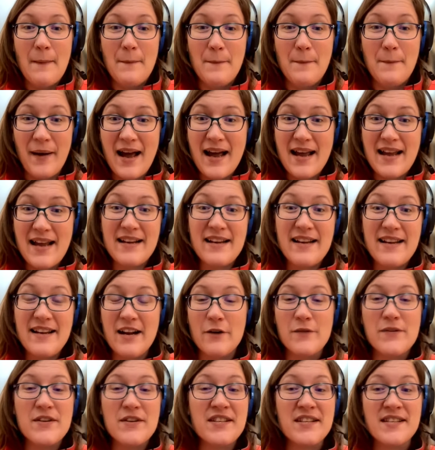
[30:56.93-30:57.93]
But, you
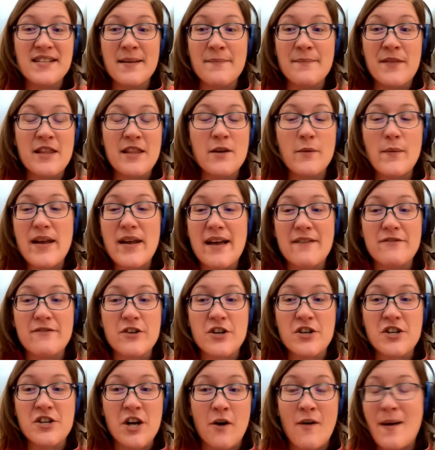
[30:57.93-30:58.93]
know, this is something that we have to
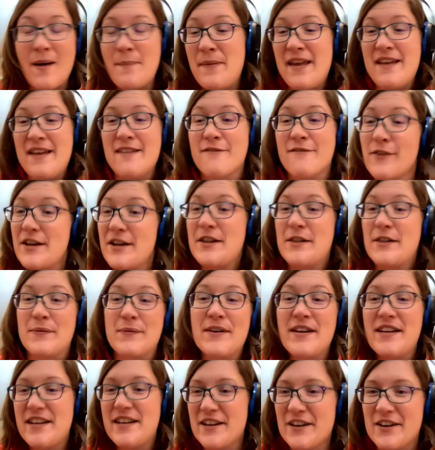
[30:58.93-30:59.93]
show up every
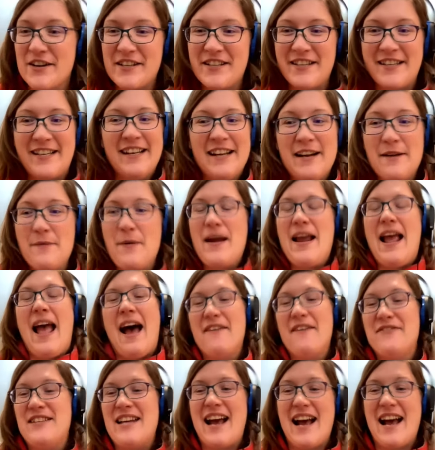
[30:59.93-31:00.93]
3 years, and we
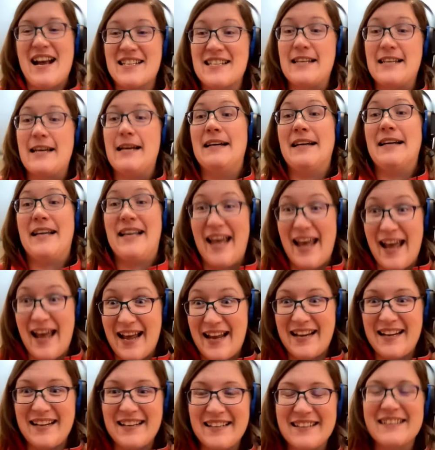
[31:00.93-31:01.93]
have to ask
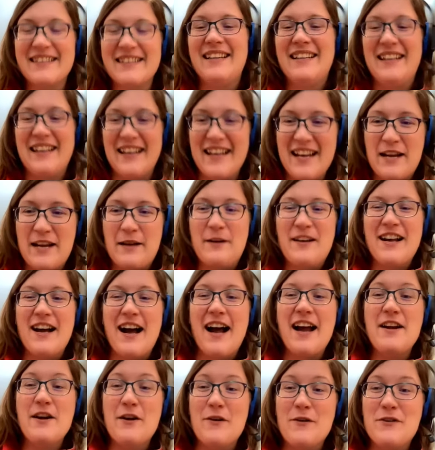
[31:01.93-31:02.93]
again, like,
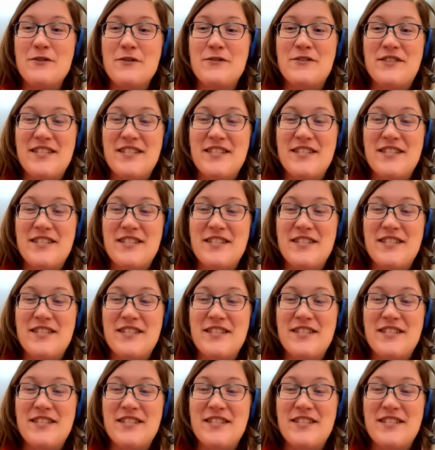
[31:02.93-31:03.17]
I know you